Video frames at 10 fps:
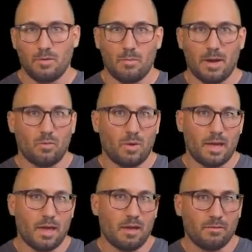You might want
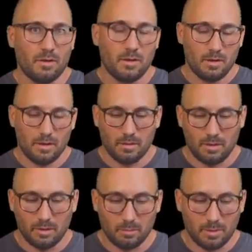to have a
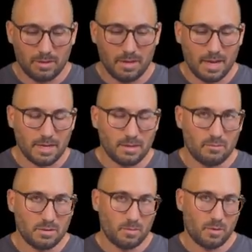little bit delayed
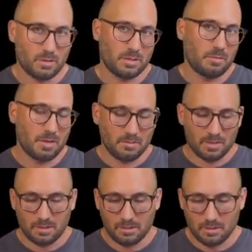response. Sometimes
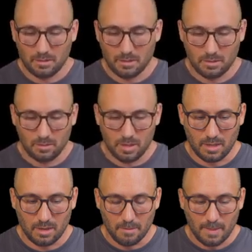that's a good idea.